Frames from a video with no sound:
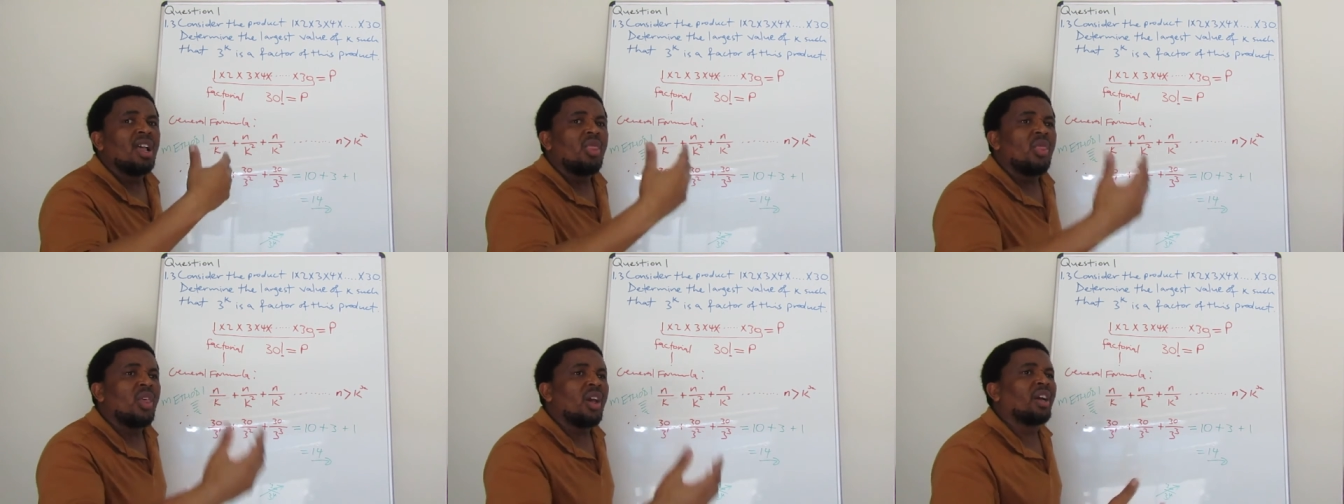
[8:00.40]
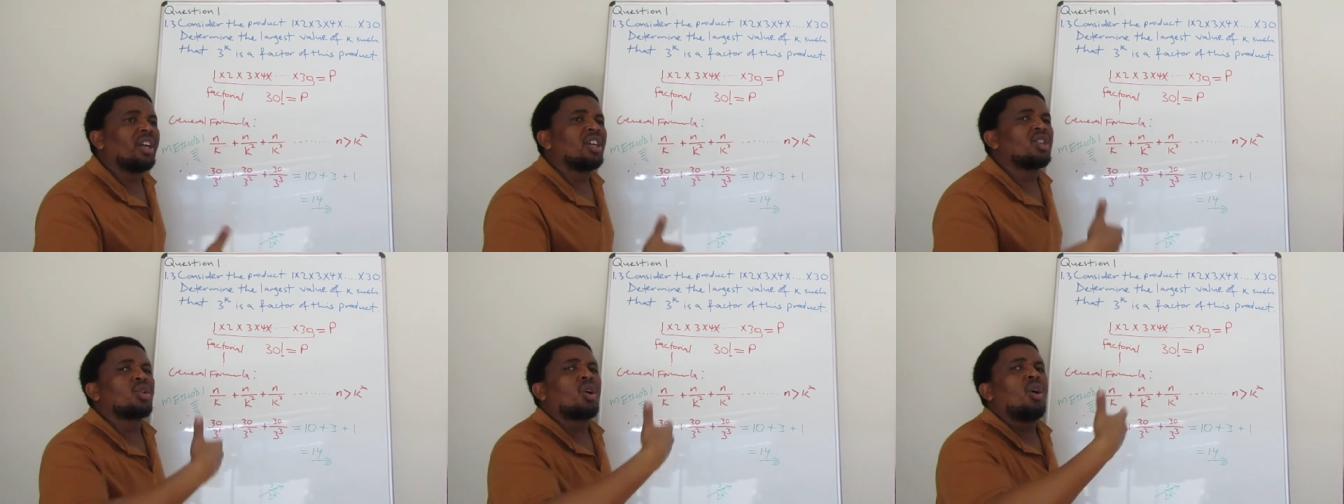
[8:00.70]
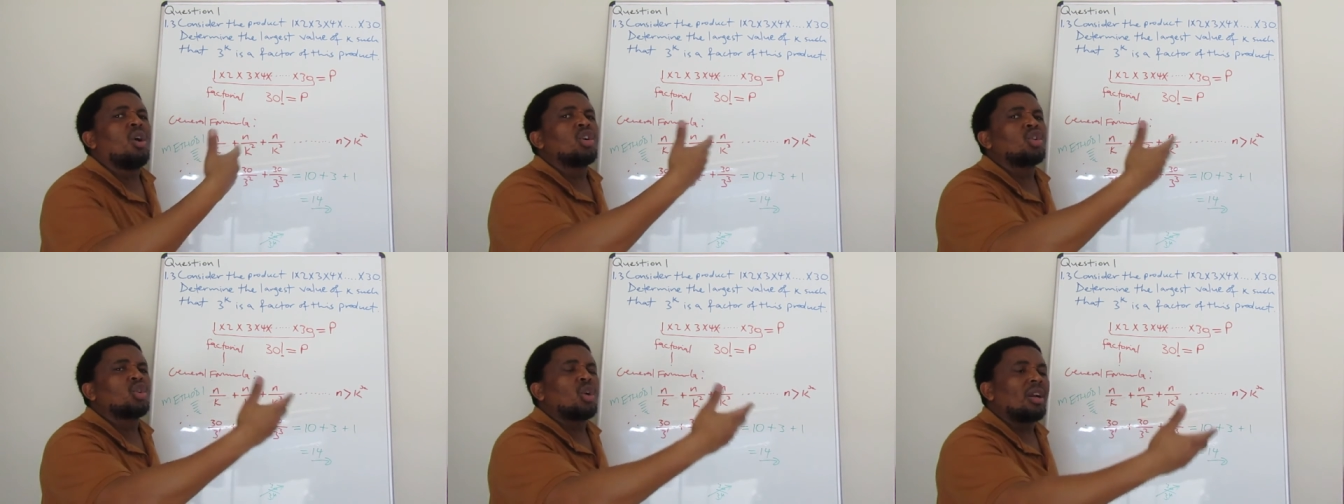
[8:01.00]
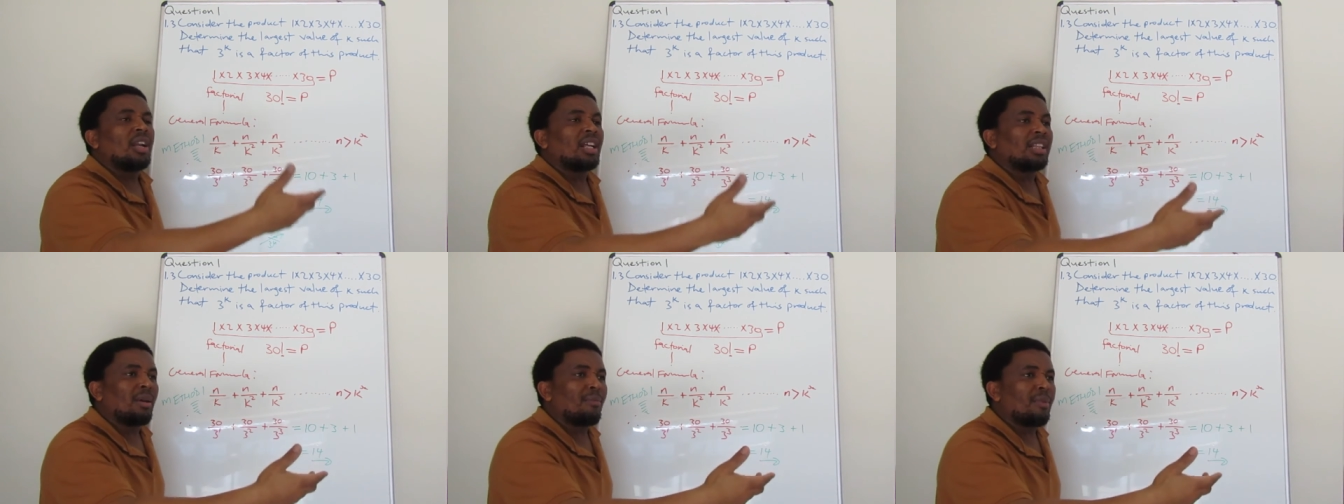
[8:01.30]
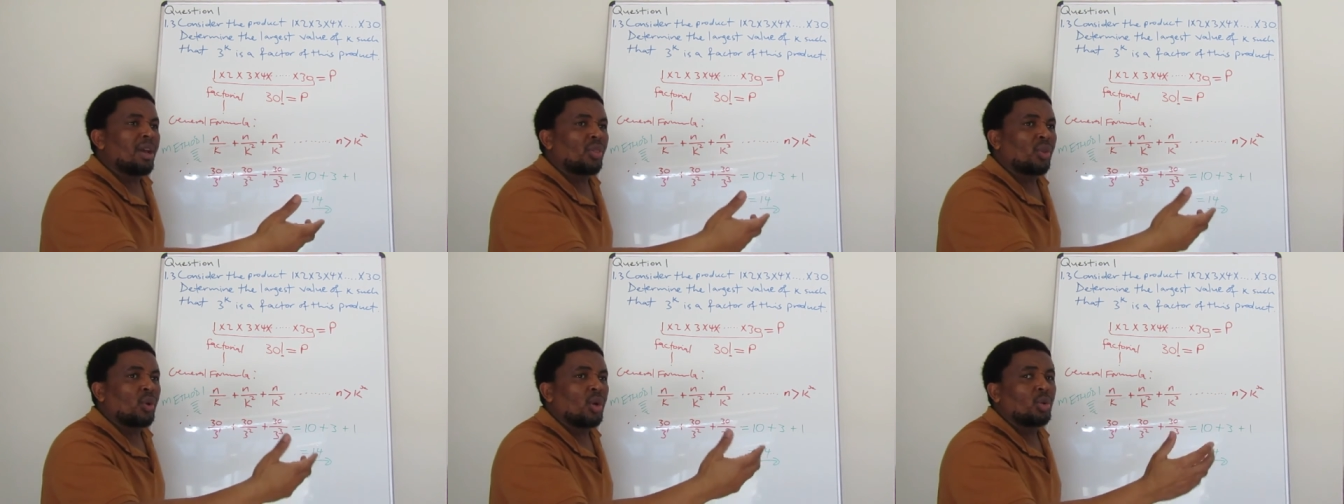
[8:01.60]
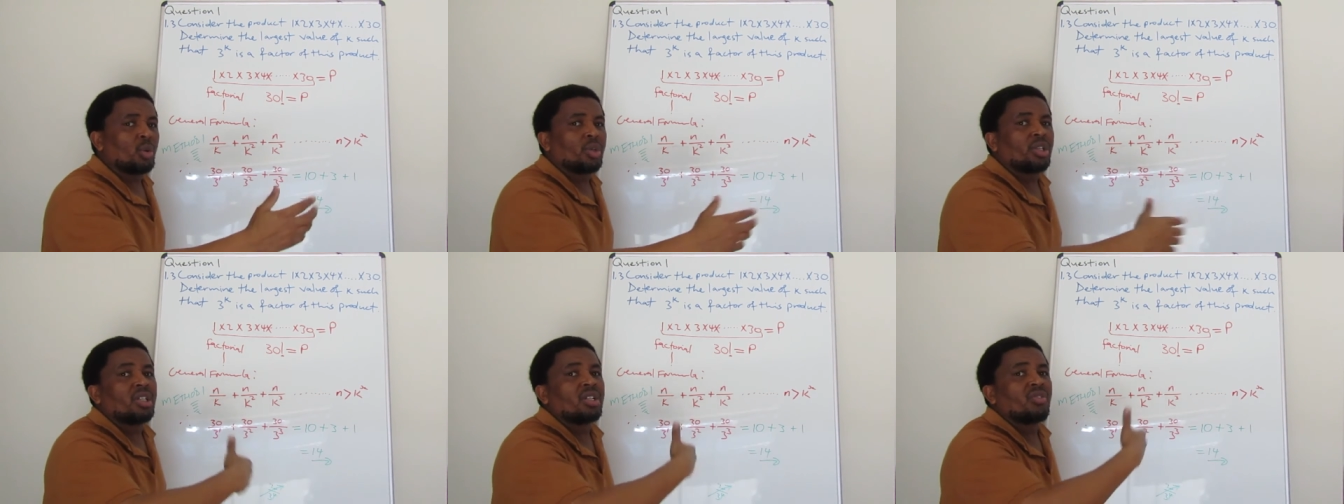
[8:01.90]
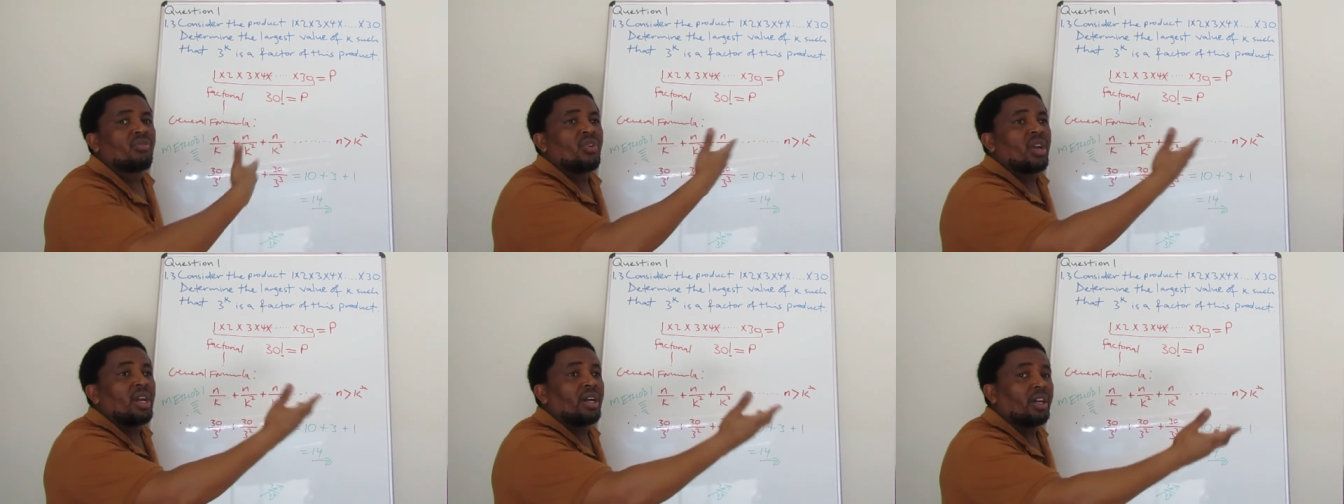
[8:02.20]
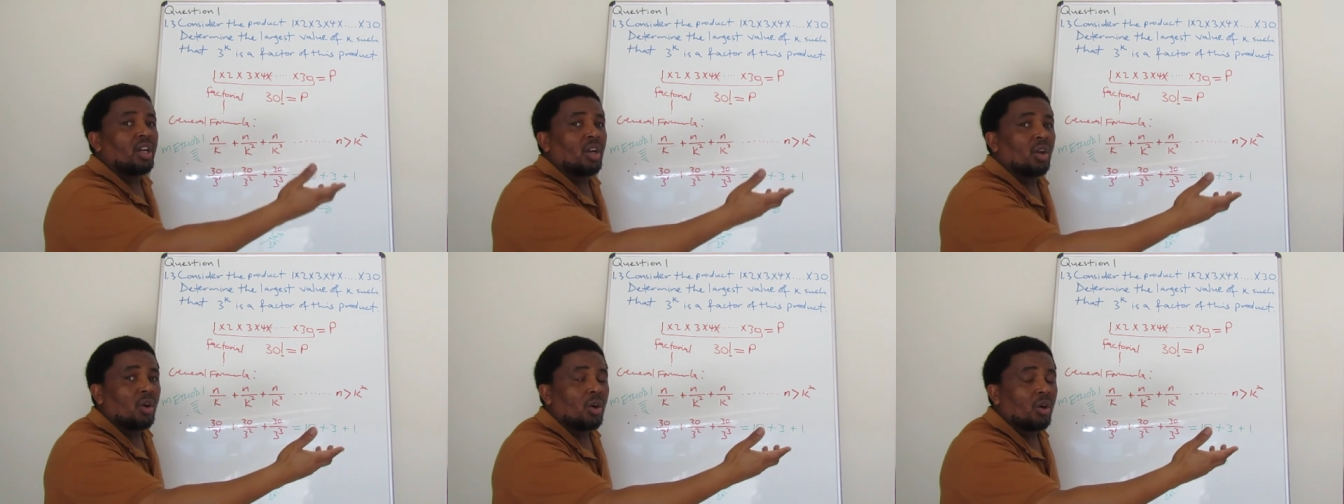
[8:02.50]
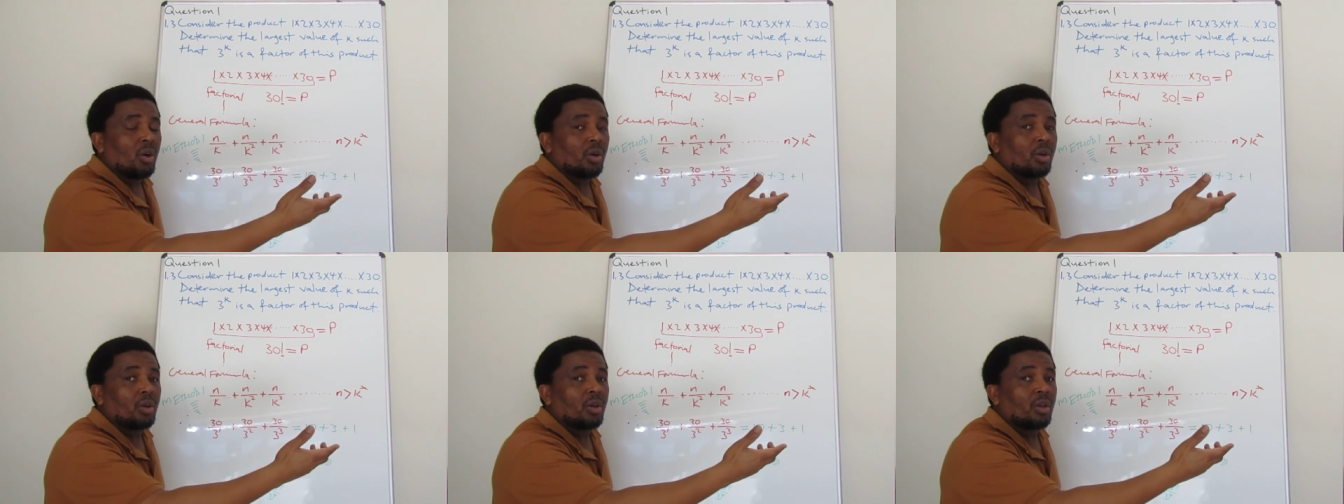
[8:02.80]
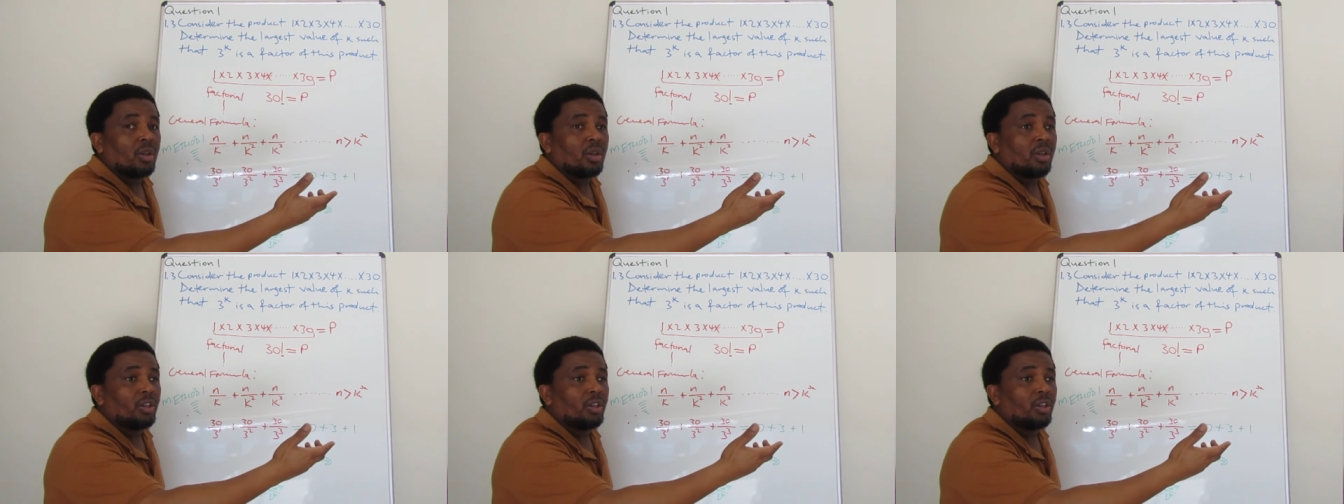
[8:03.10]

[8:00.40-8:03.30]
There is also another method which is very long,